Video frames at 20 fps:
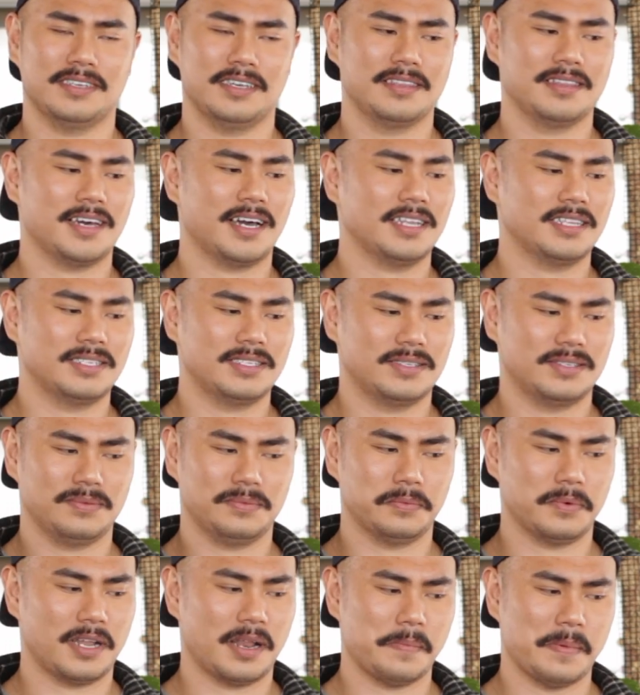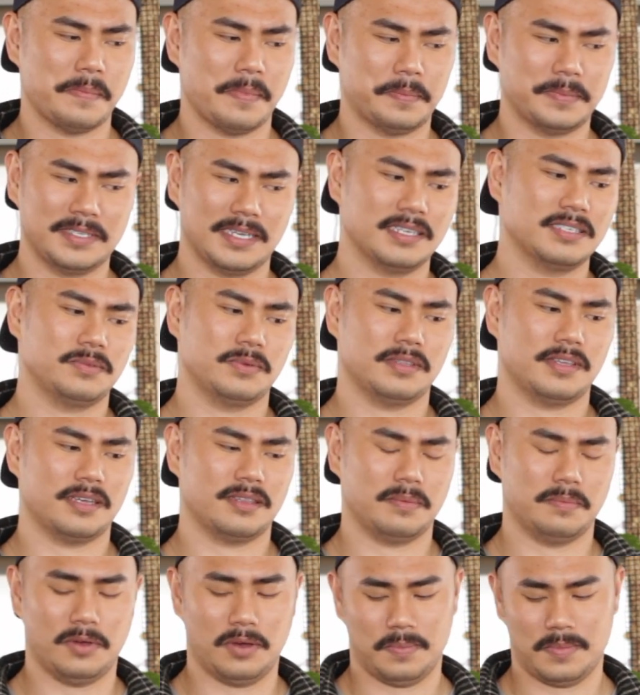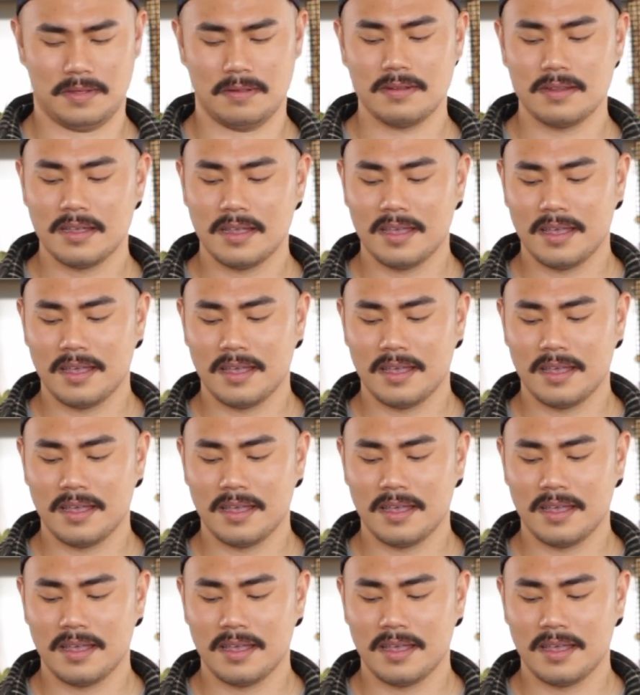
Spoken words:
and that's what I'm obsessed with at the moment.